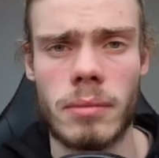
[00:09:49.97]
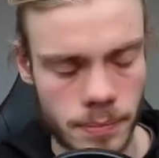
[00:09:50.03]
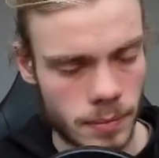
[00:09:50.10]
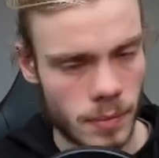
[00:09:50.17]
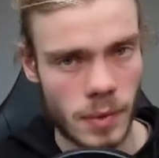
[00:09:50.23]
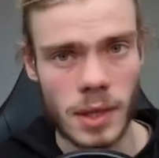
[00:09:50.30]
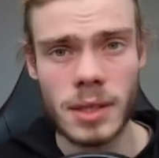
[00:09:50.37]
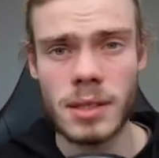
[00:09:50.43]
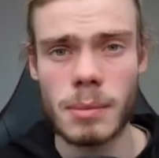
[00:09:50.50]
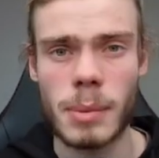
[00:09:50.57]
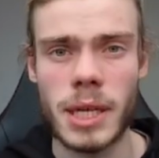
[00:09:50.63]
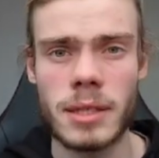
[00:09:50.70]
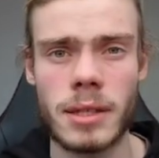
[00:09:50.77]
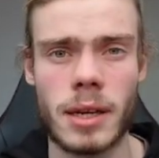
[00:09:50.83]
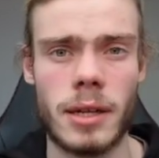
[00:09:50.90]
This is the
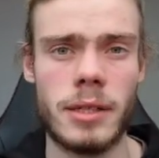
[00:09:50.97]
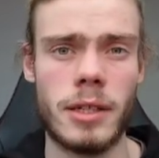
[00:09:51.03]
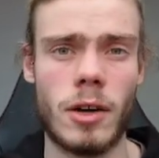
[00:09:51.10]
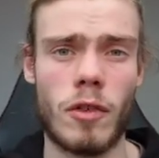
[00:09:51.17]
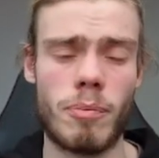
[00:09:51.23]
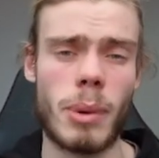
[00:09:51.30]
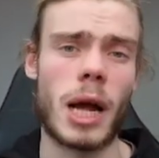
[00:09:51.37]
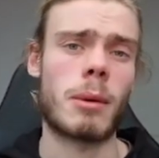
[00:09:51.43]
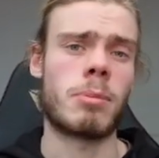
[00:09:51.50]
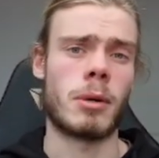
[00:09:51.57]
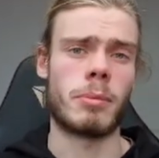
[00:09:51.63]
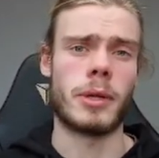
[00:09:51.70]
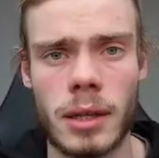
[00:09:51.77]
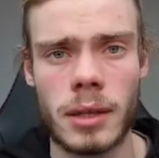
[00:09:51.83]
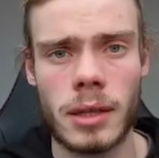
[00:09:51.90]
basic idea of
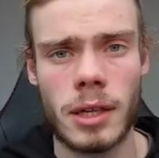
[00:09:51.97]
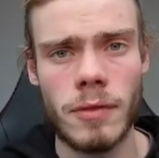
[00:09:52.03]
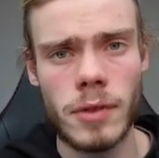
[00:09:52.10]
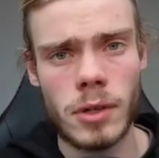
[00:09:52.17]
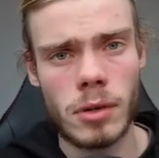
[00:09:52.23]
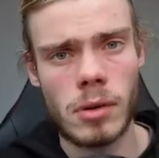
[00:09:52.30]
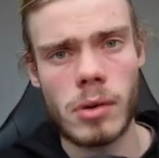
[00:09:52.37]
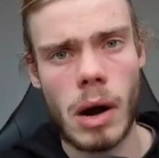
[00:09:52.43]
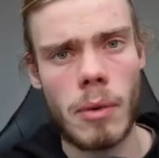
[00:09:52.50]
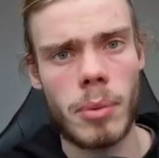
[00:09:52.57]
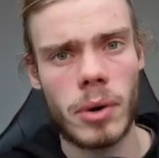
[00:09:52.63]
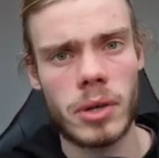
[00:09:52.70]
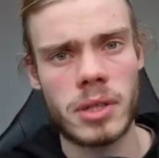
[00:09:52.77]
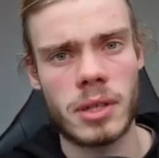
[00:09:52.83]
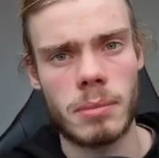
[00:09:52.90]
backpropagation. Give the neural
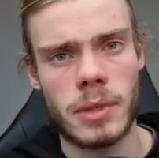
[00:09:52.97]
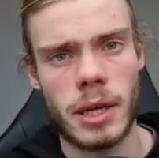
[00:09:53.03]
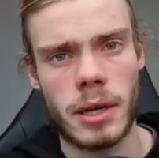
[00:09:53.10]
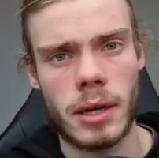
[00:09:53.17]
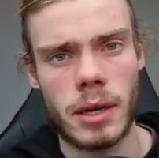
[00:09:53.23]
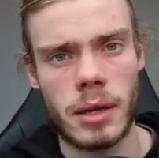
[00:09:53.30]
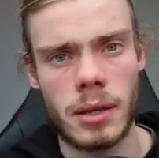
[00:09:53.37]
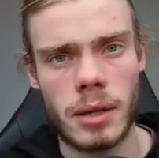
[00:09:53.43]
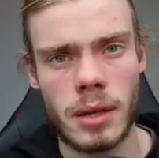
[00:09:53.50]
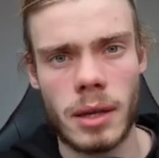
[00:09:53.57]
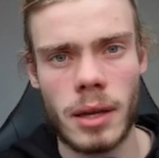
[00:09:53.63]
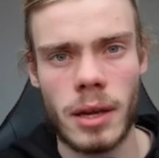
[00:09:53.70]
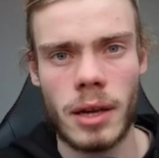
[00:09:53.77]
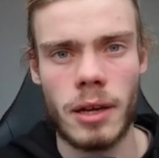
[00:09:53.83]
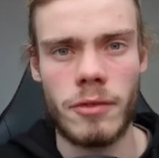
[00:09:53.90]
network some data,
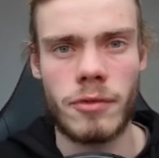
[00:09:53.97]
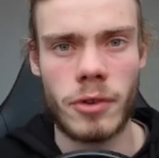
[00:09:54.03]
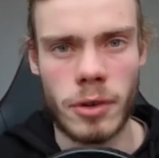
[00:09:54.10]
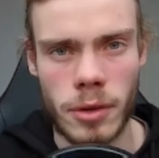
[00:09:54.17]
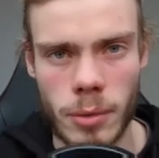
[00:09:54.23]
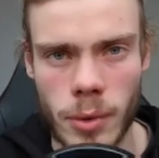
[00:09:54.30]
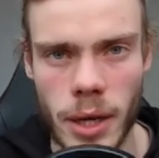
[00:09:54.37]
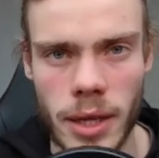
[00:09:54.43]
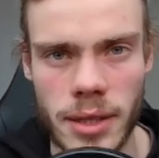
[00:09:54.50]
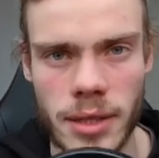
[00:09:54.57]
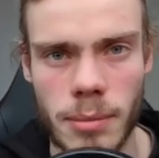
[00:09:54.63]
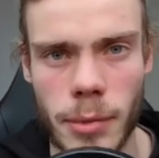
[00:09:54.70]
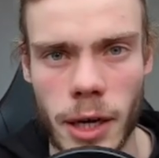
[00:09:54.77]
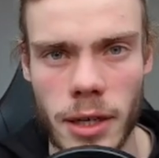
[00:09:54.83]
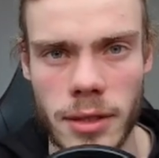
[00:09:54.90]
infer the weights and
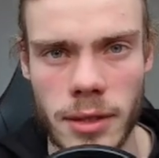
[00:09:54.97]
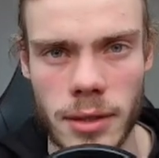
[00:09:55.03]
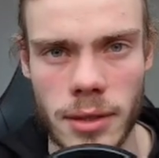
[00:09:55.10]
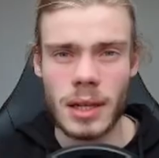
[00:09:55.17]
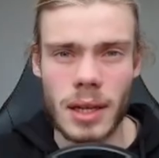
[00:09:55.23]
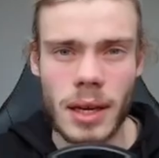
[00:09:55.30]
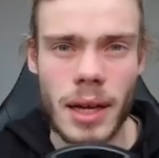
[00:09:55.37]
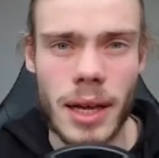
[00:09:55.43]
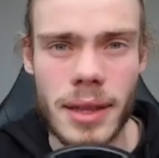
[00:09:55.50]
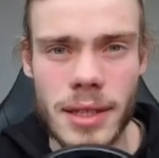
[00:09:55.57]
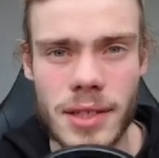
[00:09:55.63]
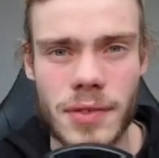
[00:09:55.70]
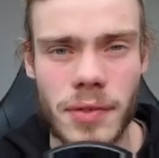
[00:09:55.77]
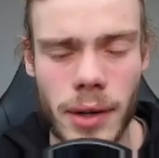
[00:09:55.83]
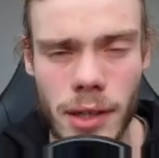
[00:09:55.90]
biases. And this
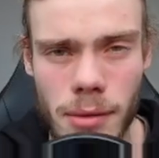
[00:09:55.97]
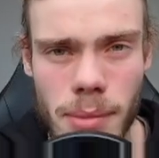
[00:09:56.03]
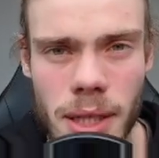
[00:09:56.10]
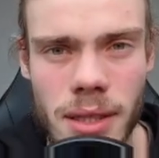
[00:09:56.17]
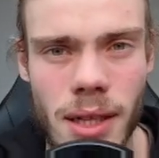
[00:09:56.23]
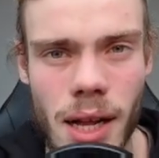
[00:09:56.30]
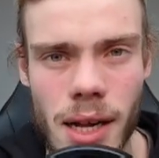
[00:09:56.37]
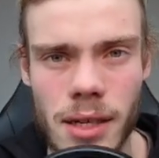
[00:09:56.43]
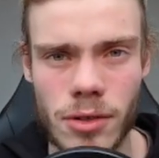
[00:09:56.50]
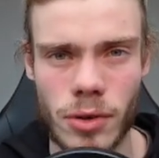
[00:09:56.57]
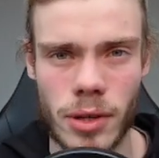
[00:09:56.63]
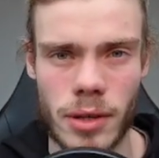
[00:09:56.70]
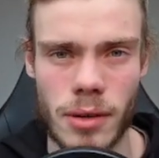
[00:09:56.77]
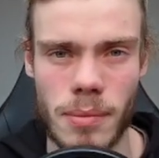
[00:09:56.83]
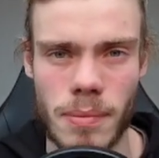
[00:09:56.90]
fundamental
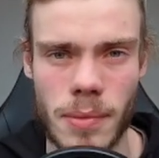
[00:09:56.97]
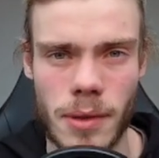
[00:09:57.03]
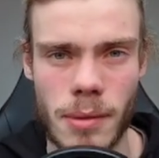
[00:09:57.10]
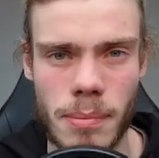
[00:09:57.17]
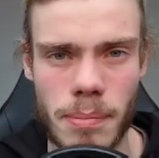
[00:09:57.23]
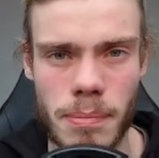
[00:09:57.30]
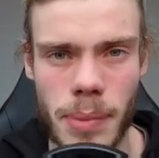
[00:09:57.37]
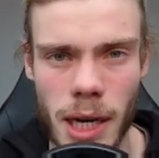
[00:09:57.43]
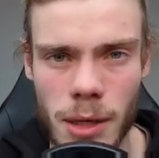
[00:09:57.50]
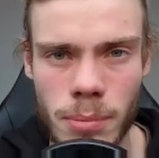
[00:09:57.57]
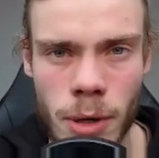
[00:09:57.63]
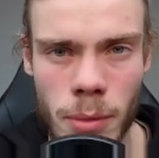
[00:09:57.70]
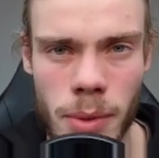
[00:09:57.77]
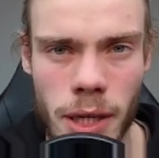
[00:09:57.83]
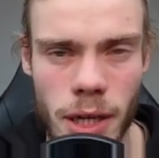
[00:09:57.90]
algorithm, the
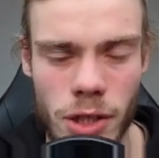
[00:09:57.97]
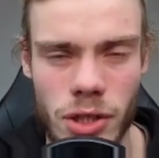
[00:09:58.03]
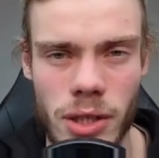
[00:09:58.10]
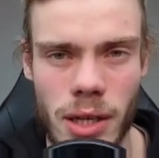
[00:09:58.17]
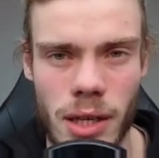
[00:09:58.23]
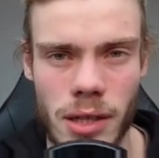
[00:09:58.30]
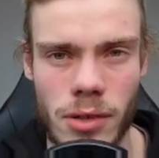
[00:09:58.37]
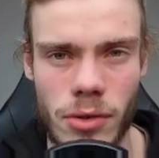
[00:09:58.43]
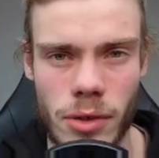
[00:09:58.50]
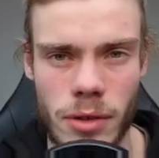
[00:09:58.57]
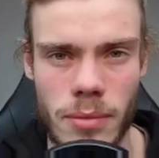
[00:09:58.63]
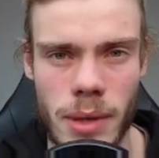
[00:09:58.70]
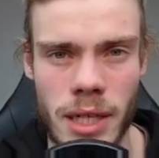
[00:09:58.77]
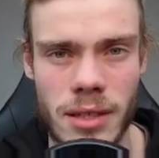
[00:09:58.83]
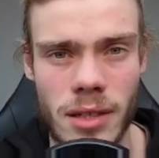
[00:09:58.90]
backpropagation algorithm,
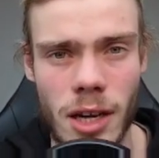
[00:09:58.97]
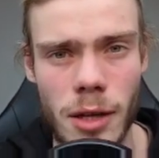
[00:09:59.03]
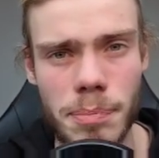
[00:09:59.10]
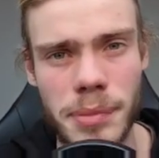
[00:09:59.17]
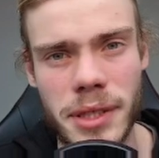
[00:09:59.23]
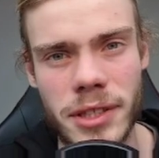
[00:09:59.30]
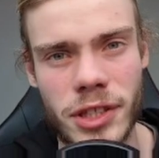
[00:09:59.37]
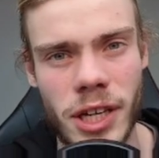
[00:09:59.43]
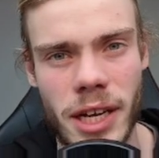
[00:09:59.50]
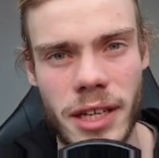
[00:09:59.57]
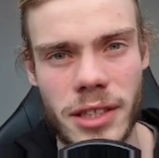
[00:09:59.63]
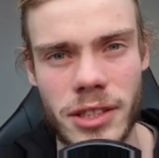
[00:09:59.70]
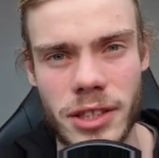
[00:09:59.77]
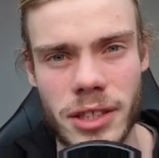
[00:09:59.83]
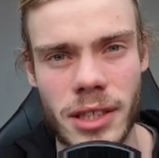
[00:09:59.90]
has not been
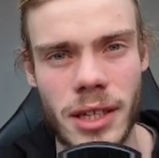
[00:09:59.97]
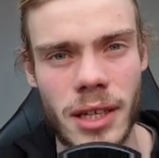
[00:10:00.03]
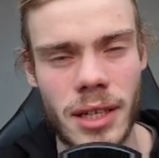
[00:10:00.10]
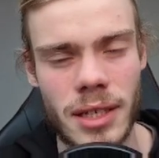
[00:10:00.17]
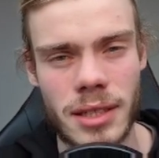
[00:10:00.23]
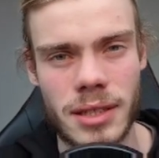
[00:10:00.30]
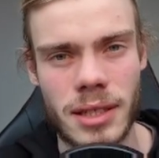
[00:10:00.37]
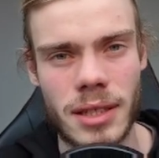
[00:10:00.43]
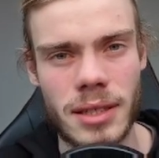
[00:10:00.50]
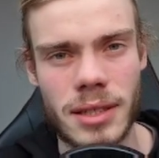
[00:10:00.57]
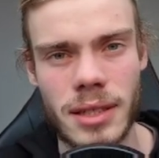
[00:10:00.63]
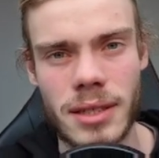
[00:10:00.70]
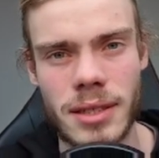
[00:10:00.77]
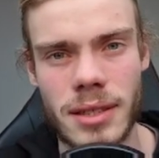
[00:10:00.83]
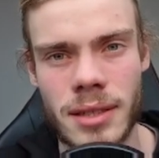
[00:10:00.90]
changed since
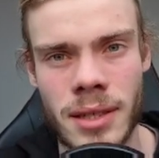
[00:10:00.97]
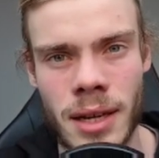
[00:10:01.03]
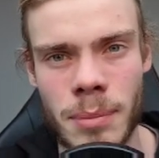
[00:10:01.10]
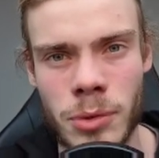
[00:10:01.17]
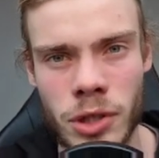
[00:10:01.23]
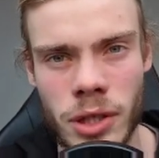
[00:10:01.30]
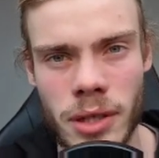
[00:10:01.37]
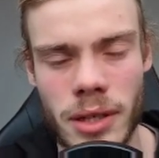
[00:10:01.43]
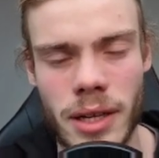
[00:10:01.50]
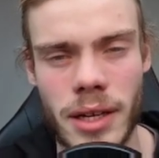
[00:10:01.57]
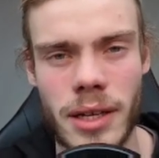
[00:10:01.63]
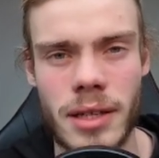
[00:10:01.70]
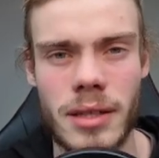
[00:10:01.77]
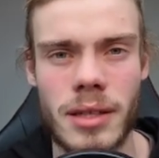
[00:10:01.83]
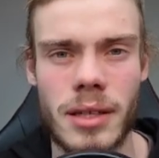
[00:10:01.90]
its inception
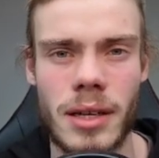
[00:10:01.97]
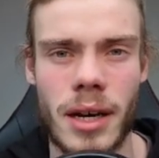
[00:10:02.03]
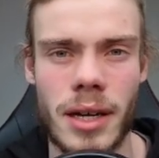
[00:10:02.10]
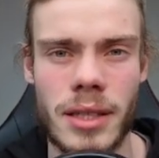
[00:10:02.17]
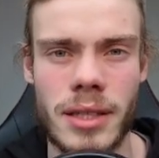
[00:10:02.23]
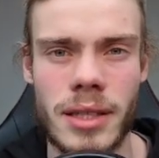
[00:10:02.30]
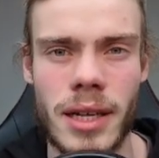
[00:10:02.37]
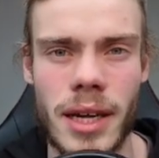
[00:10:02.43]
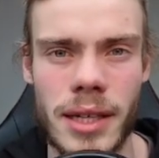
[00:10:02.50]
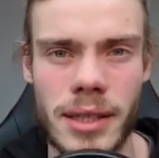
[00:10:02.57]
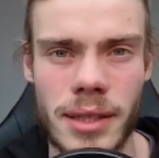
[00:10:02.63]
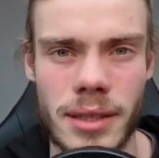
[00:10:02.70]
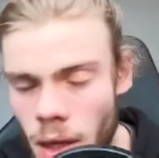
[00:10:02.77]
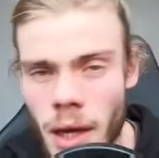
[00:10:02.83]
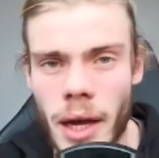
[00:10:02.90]
in the
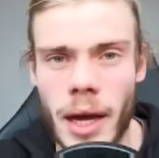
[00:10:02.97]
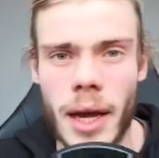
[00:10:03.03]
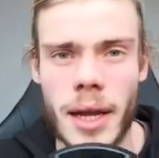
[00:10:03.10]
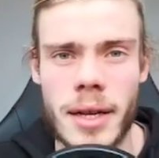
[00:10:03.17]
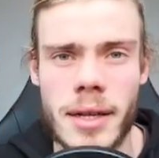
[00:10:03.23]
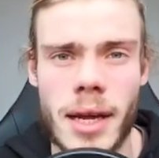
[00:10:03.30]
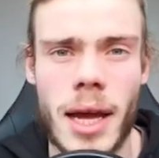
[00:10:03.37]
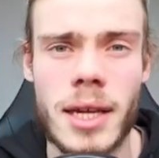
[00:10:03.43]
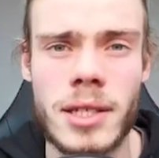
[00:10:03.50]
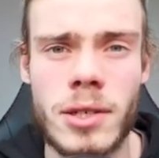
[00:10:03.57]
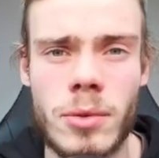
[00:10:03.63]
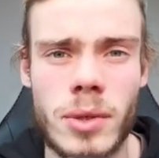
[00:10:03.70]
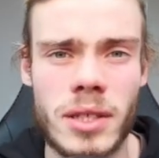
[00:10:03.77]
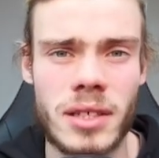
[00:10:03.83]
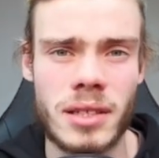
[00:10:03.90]
1980s. And as you
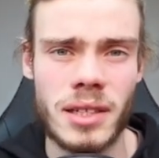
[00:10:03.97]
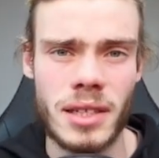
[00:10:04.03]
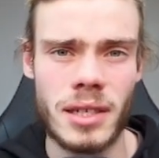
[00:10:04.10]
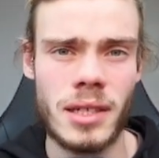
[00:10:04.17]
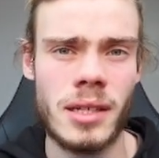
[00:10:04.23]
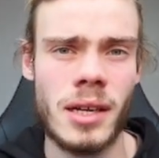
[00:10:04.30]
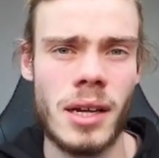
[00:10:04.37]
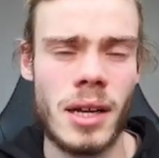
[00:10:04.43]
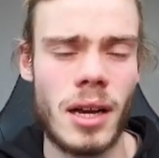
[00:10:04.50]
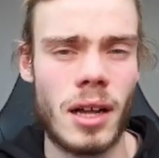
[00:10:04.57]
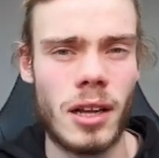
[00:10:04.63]
will see, a lot